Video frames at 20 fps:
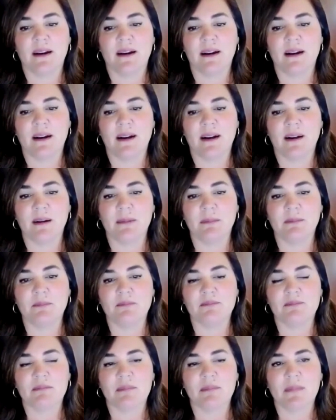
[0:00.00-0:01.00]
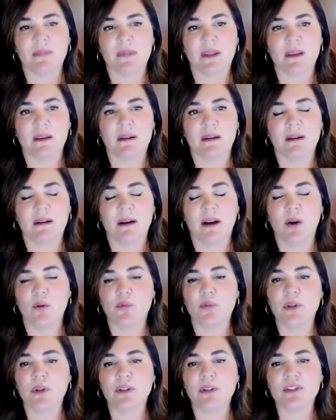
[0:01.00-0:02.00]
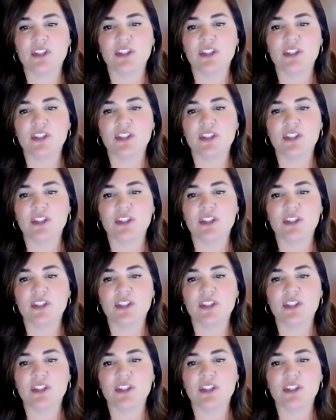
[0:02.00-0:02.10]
a real